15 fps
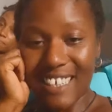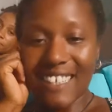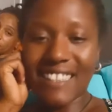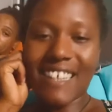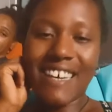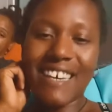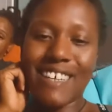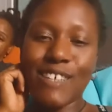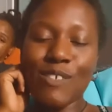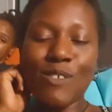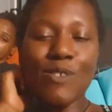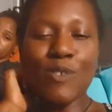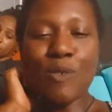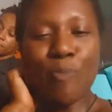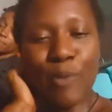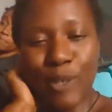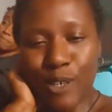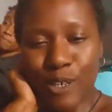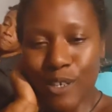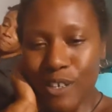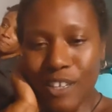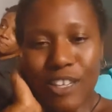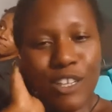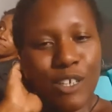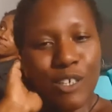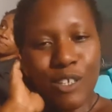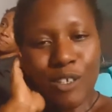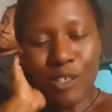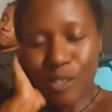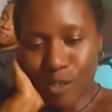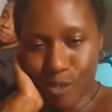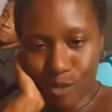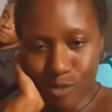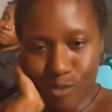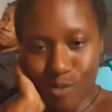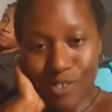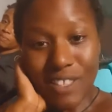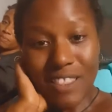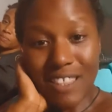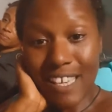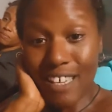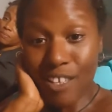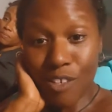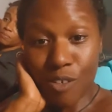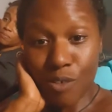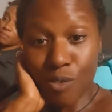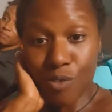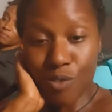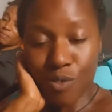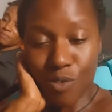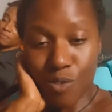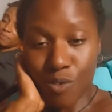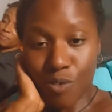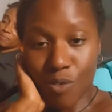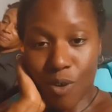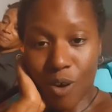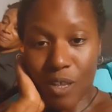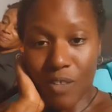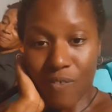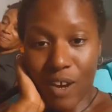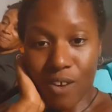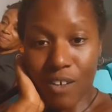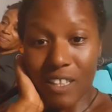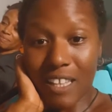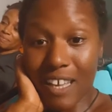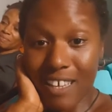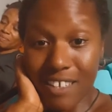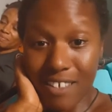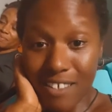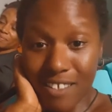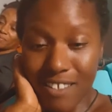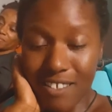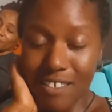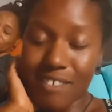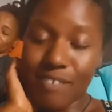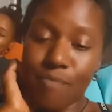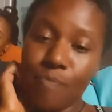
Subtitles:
Like, super huge thank you to all of our clients.